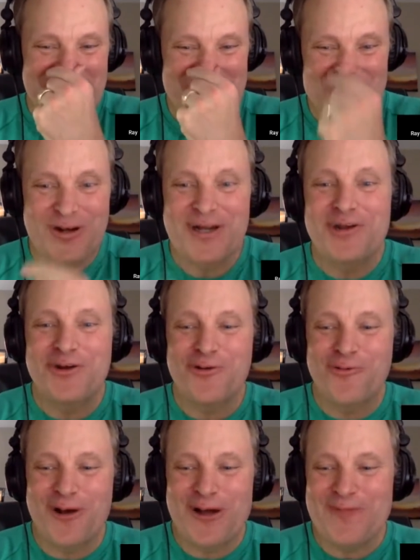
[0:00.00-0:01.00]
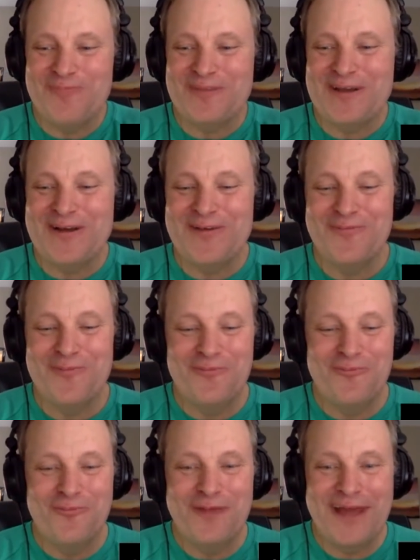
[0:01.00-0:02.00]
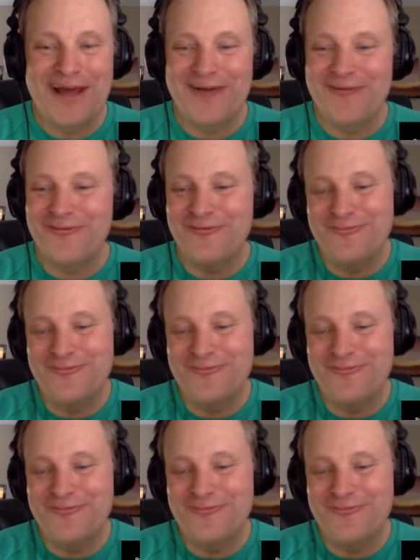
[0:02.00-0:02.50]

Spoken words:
Trying it your way. We have